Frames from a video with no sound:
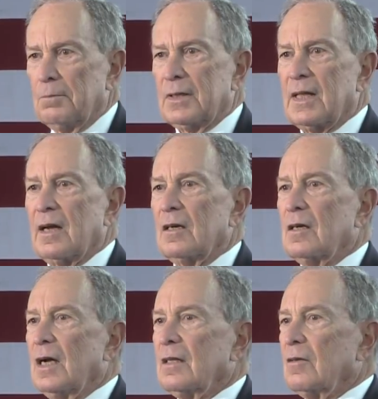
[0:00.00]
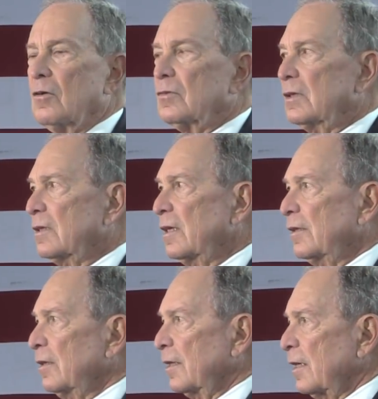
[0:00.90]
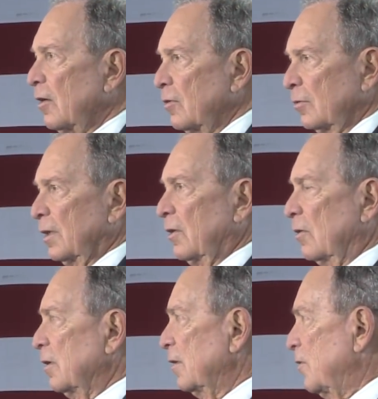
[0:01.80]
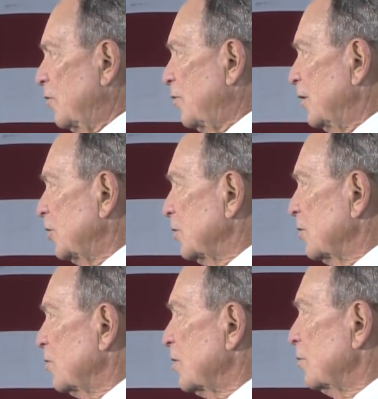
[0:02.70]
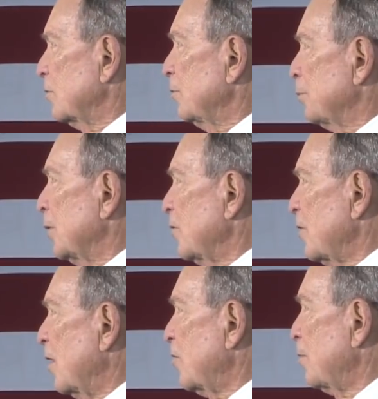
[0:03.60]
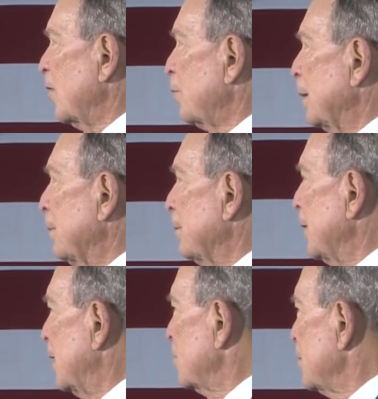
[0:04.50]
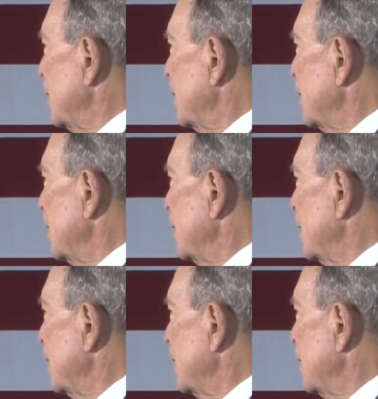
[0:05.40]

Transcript: But they are not, on, not the only hard decisions that presidents must be prepared to